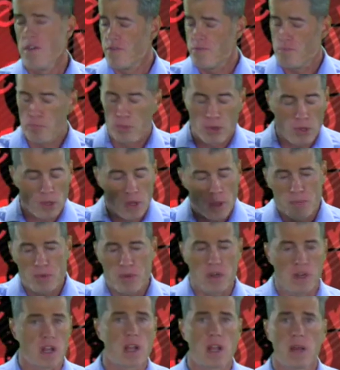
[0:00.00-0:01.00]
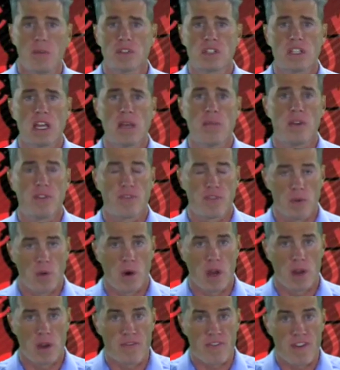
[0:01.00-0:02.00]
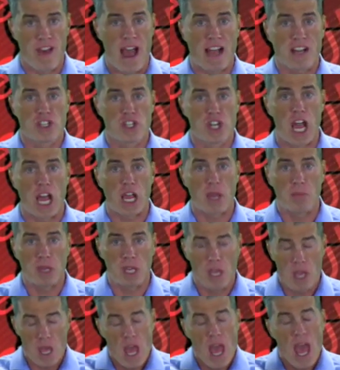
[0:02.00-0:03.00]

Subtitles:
Pull up your income statement if you want to fact check me